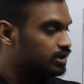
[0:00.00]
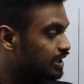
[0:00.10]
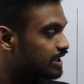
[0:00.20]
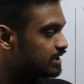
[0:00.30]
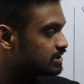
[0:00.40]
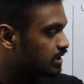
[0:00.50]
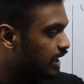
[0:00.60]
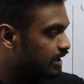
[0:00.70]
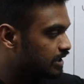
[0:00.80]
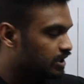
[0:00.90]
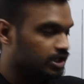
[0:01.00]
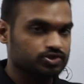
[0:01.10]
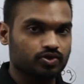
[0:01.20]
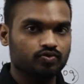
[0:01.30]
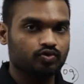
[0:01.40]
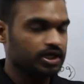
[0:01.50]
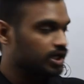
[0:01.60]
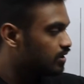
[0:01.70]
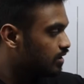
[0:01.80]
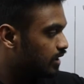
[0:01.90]
That is 19 ratio.
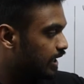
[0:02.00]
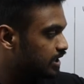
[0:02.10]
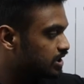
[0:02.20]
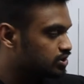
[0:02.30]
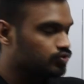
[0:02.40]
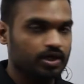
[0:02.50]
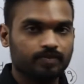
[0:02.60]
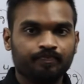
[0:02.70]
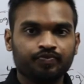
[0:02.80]
Okay, 19:1.